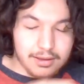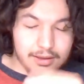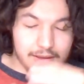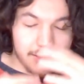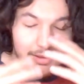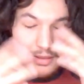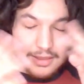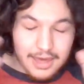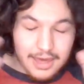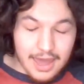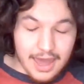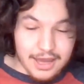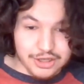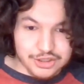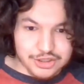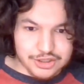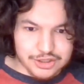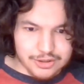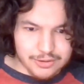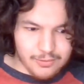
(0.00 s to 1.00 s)
the
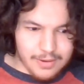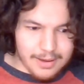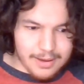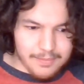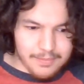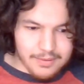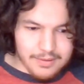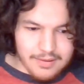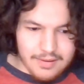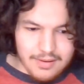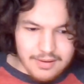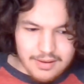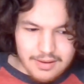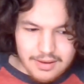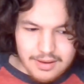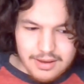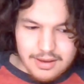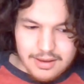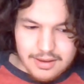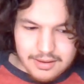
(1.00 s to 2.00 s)
ancient weapon,
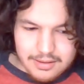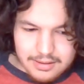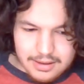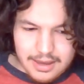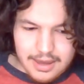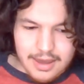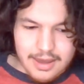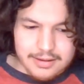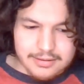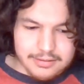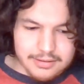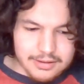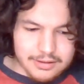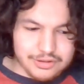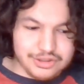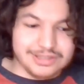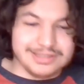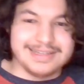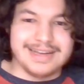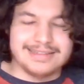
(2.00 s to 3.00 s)
and
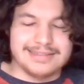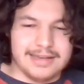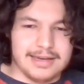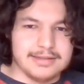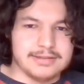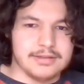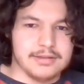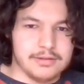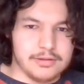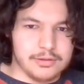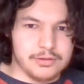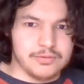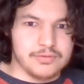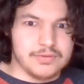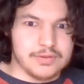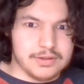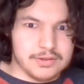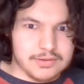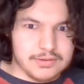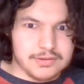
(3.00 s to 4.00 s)
she's got ties to
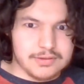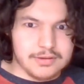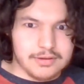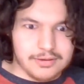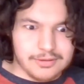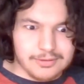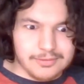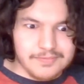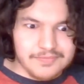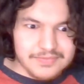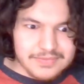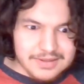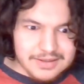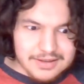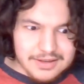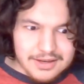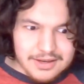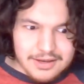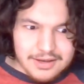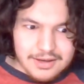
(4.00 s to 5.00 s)
Luffy, so
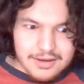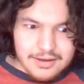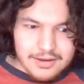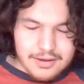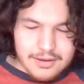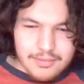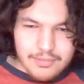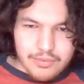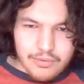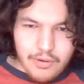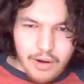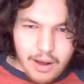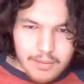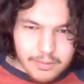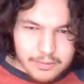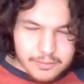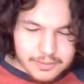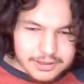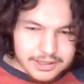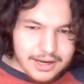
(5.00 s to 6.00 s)

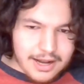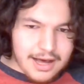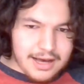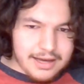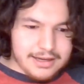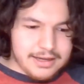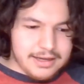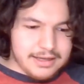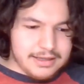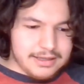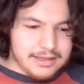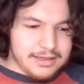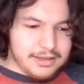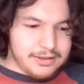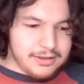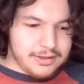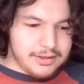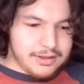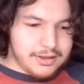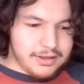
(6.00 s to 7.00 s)
probably not gonna
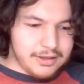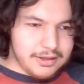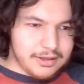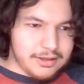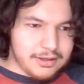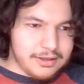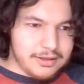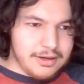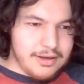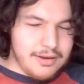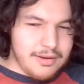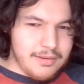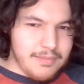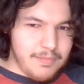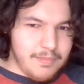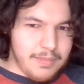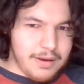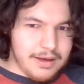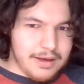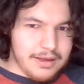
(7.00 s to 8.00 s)
kill her.
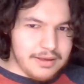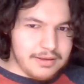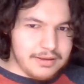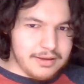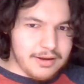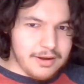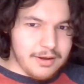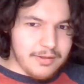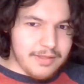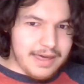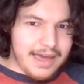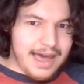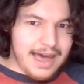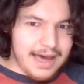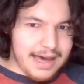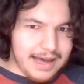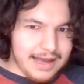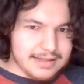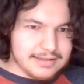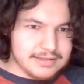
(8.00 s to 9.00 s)
But they
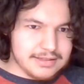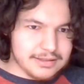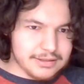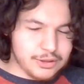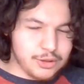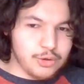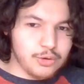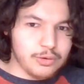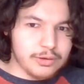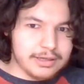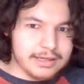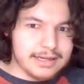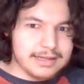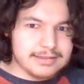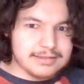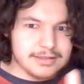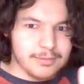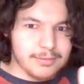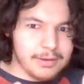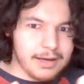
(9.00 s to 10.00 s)
had to create
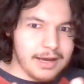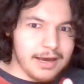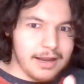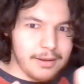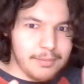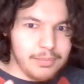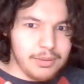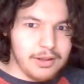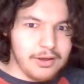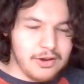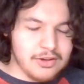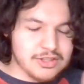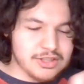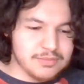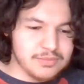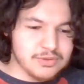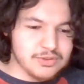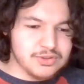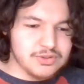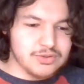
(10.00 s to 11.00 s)
some kind of
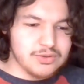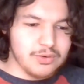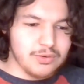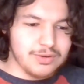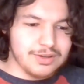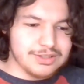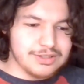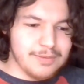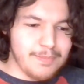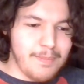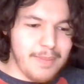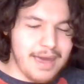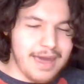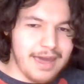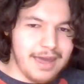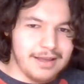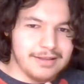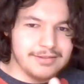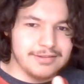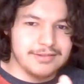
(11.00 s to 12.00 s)
plausible story to
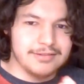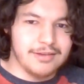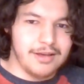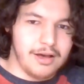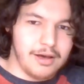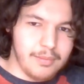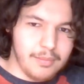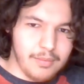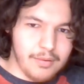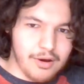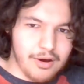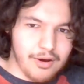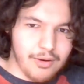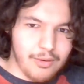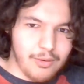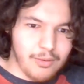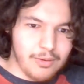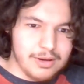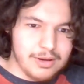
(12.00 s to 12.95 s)
paint Sabo